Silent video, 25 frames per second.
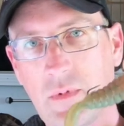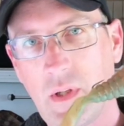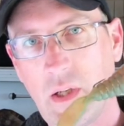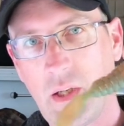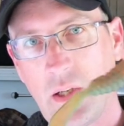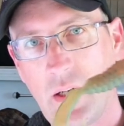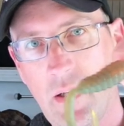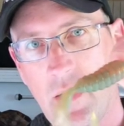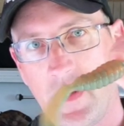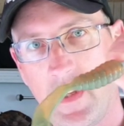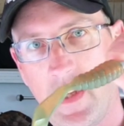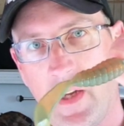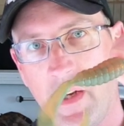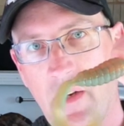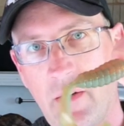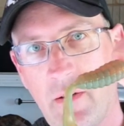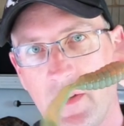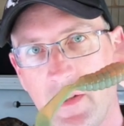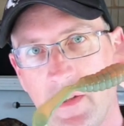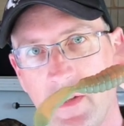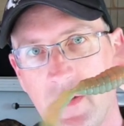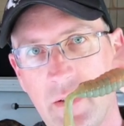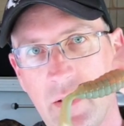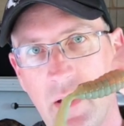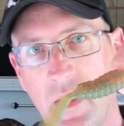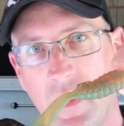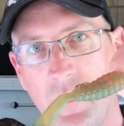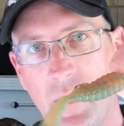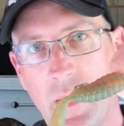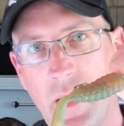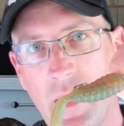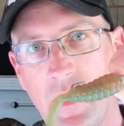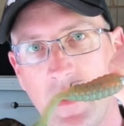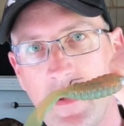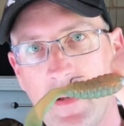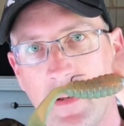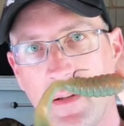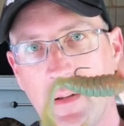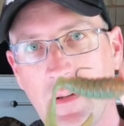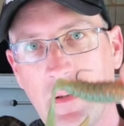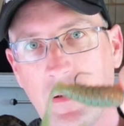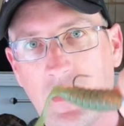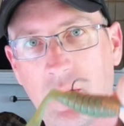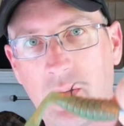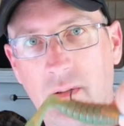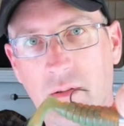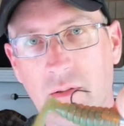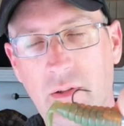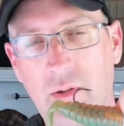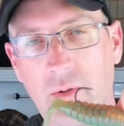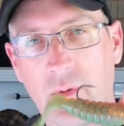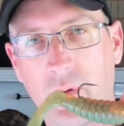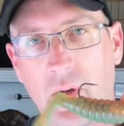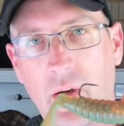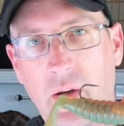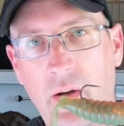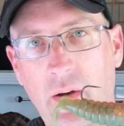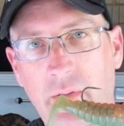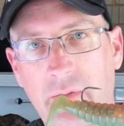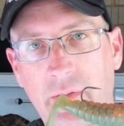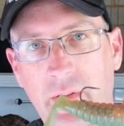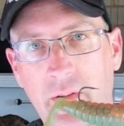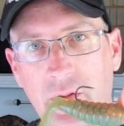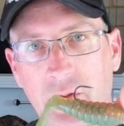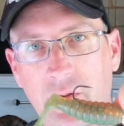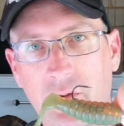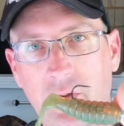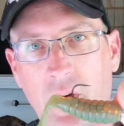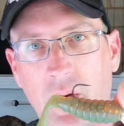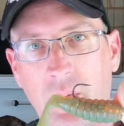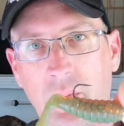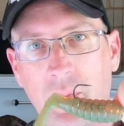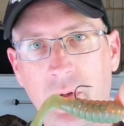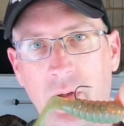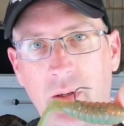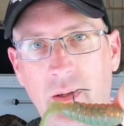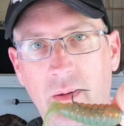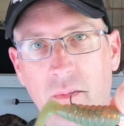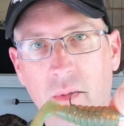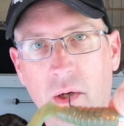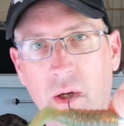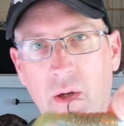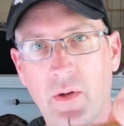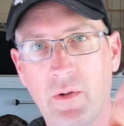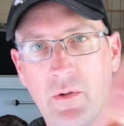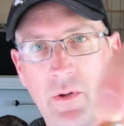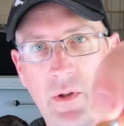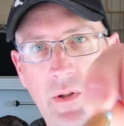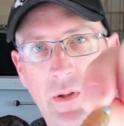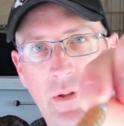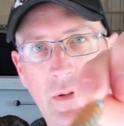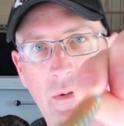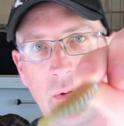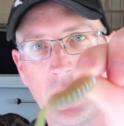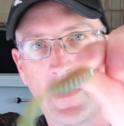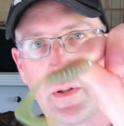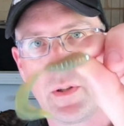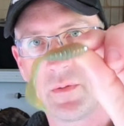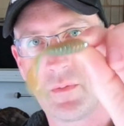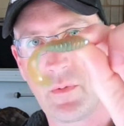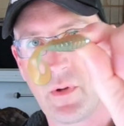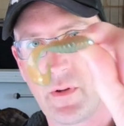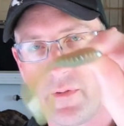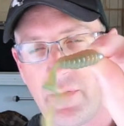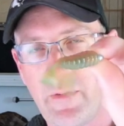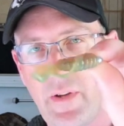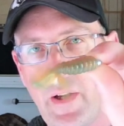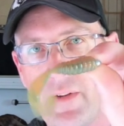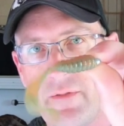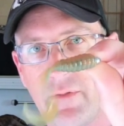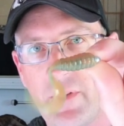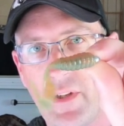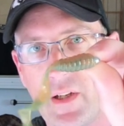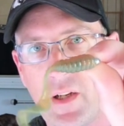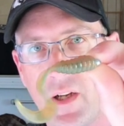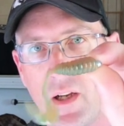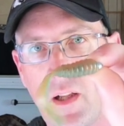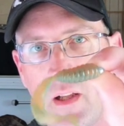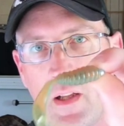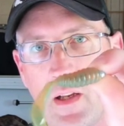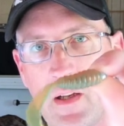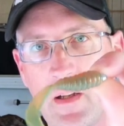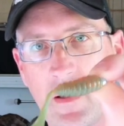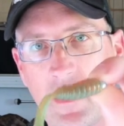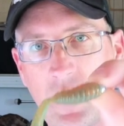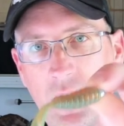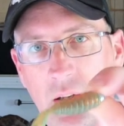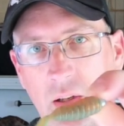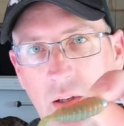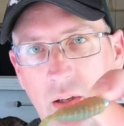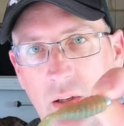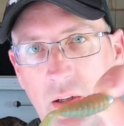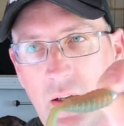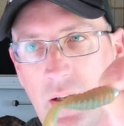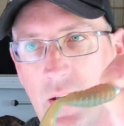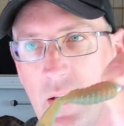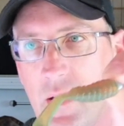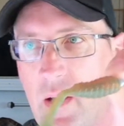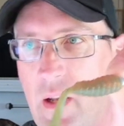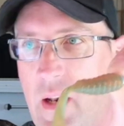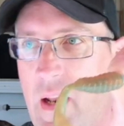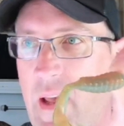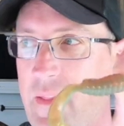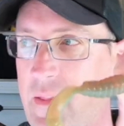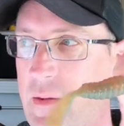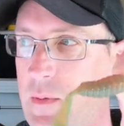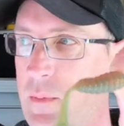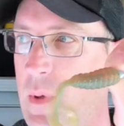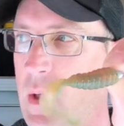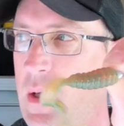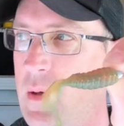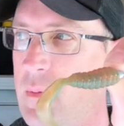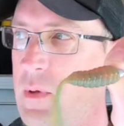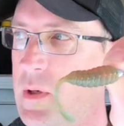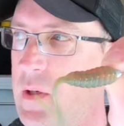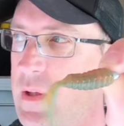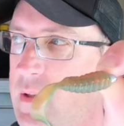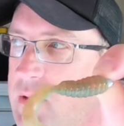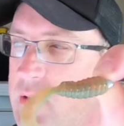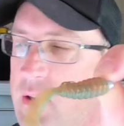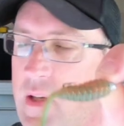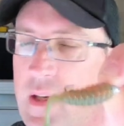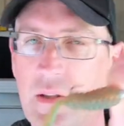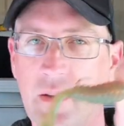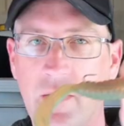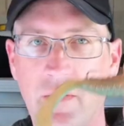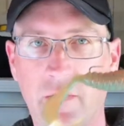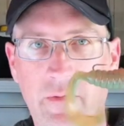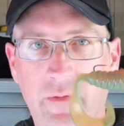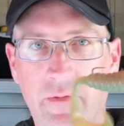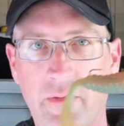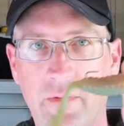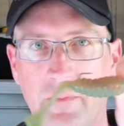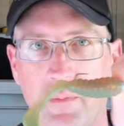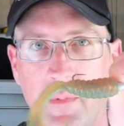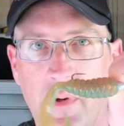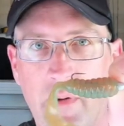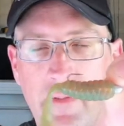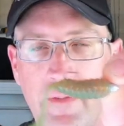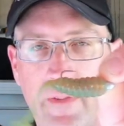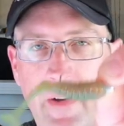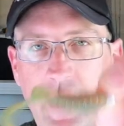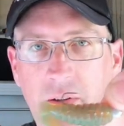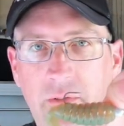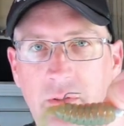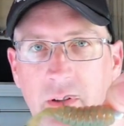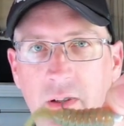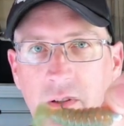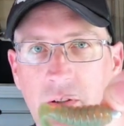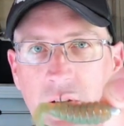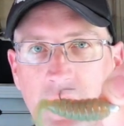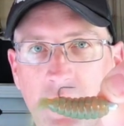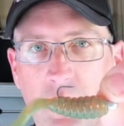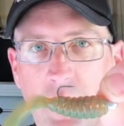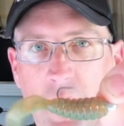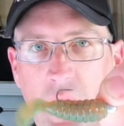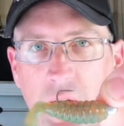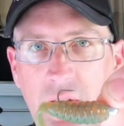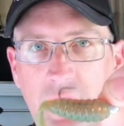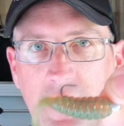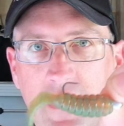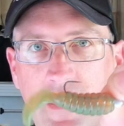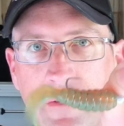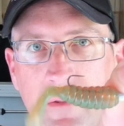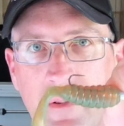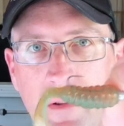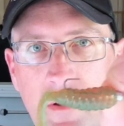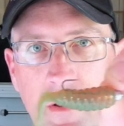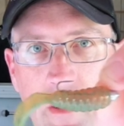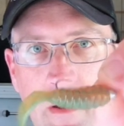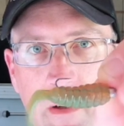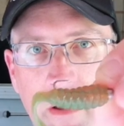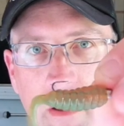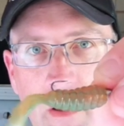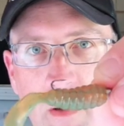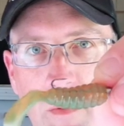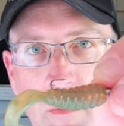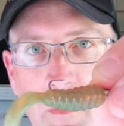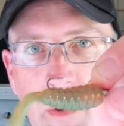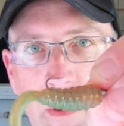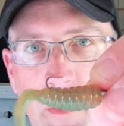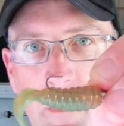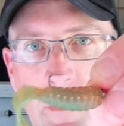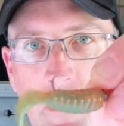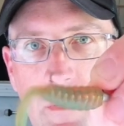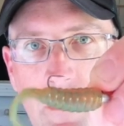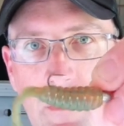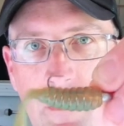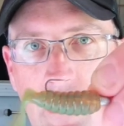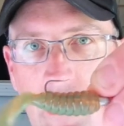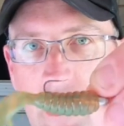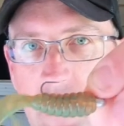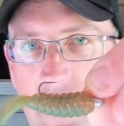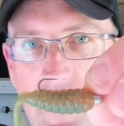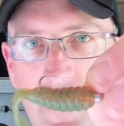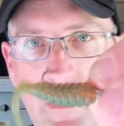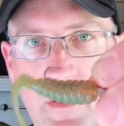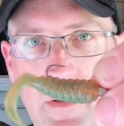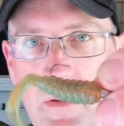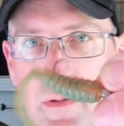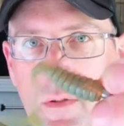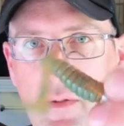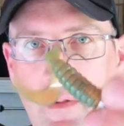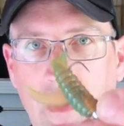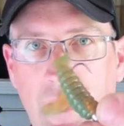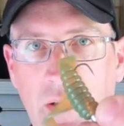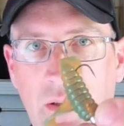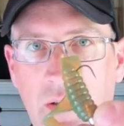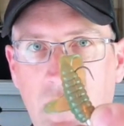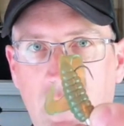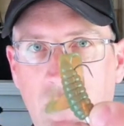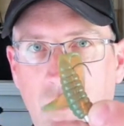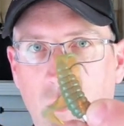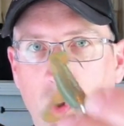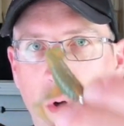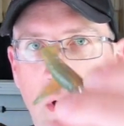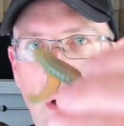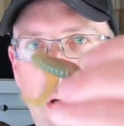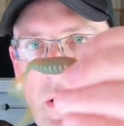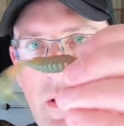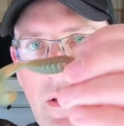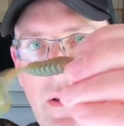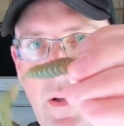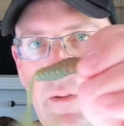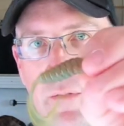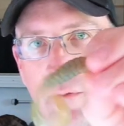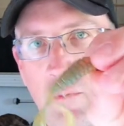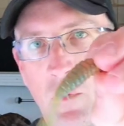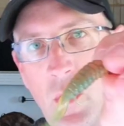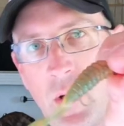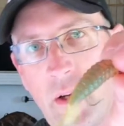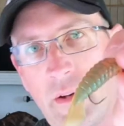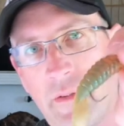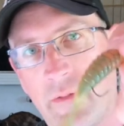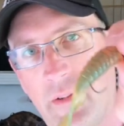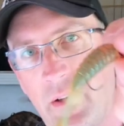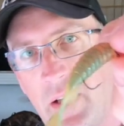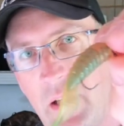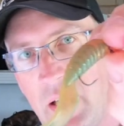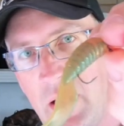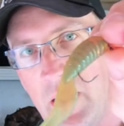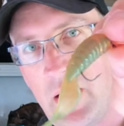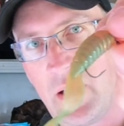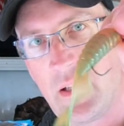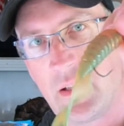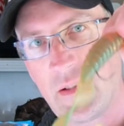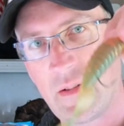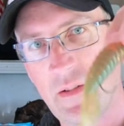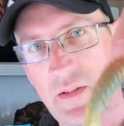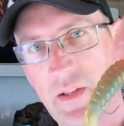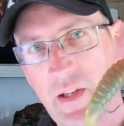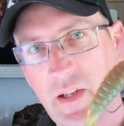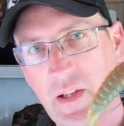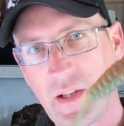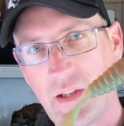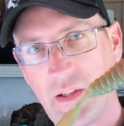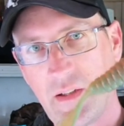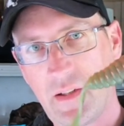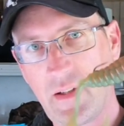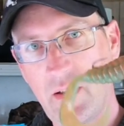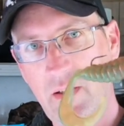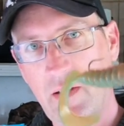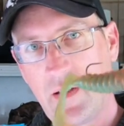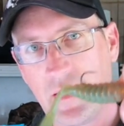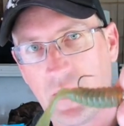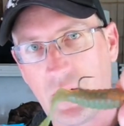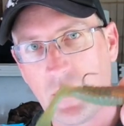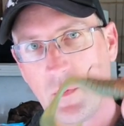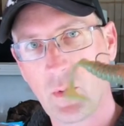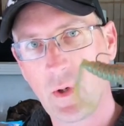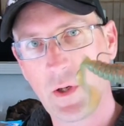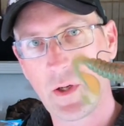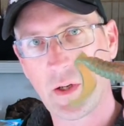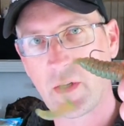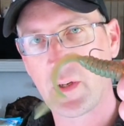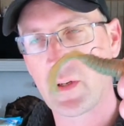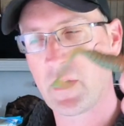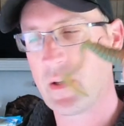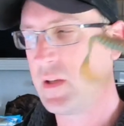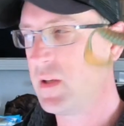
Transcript: And on there is a Z-Man two and a half inch grub in motor oil, which is my favorite color. And at the moment, I'd say it's a, my favorite soft plastic for targeting brood. They just, they just work. They've worked for years and they continue to work.